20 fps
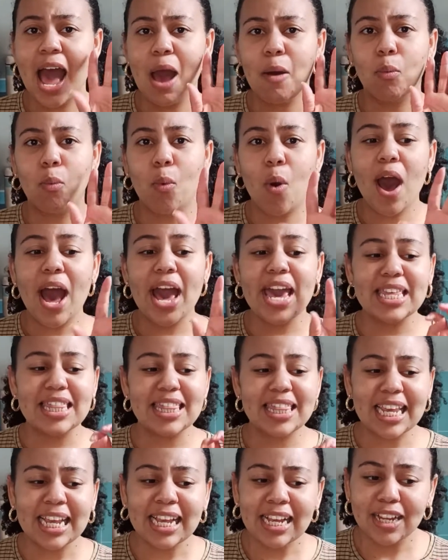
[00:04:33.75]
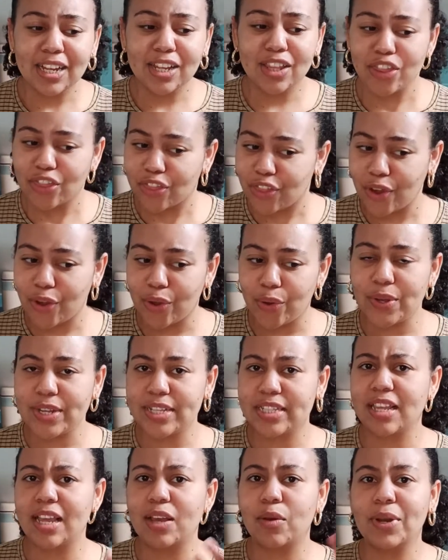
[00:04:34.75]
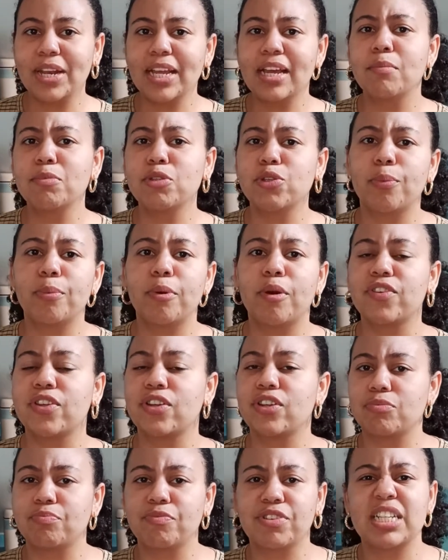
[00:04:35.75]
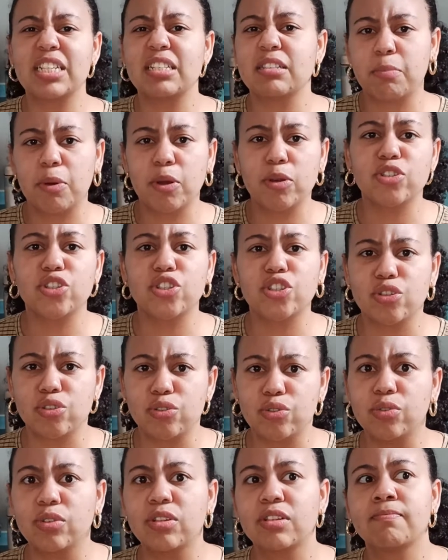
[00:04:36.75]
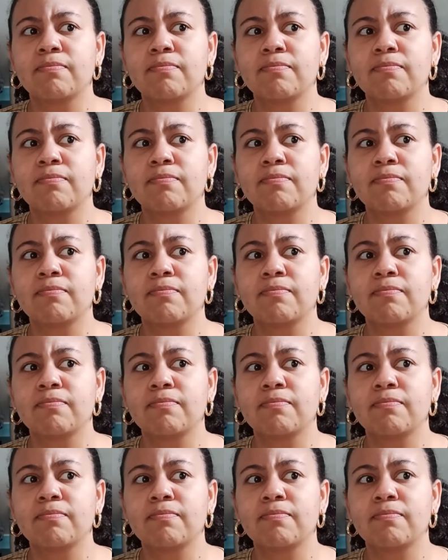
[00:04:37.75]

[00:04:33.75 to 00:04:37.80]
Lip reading: What I think though is, like, when it comes to a broth, you're not really supposed to